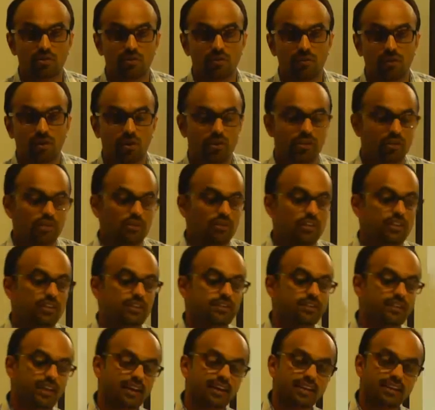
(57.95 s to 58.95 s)
What are the
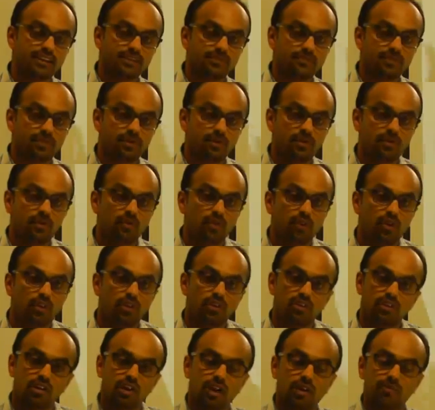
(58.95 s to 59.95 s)
designs followed? What
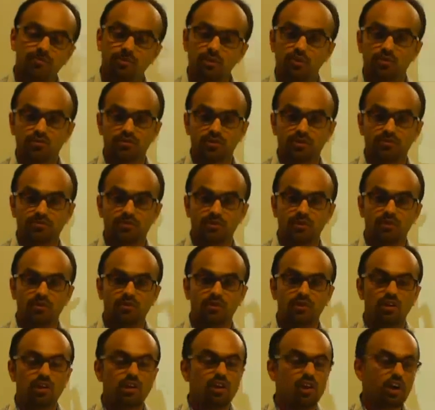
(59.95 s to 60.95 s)
are the approaches
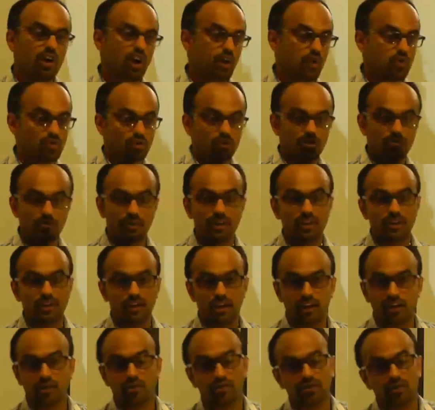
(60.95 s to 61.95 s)
followed? How should be the
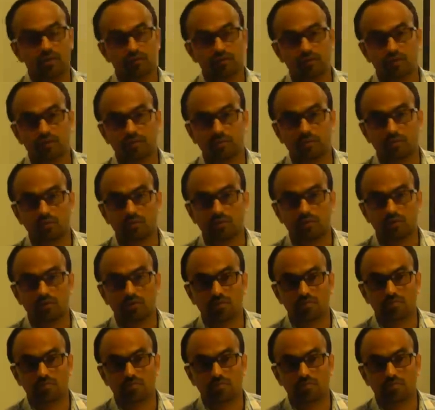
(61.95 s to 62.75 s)
layout of the report?